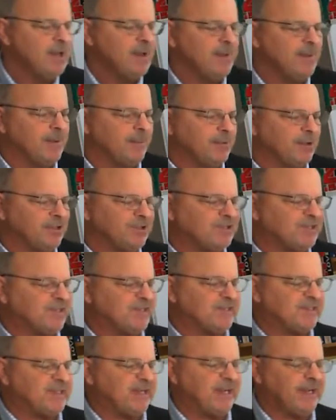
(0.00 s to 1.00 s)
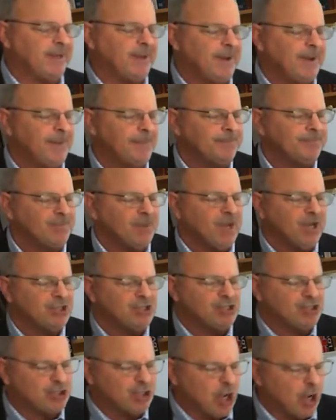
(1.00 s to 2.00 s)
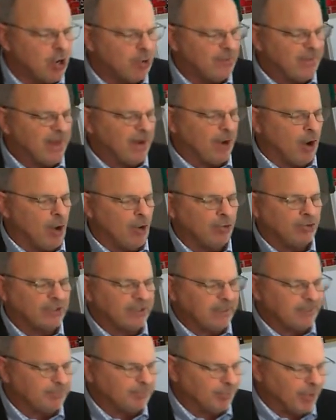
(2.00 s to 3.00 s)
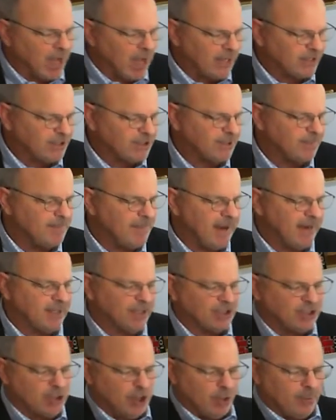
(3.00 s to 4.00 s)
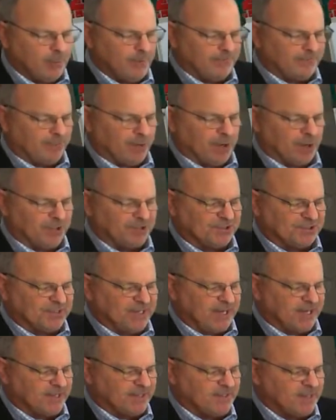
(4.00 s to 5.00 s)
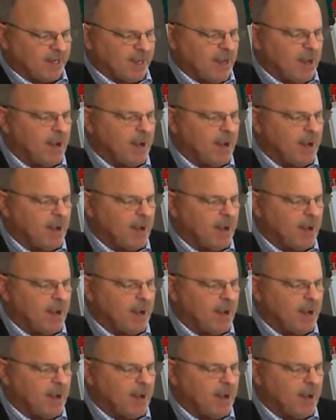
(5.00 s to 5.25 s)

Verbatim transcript: the mercy seat showed that only blood could make atonement for our sins,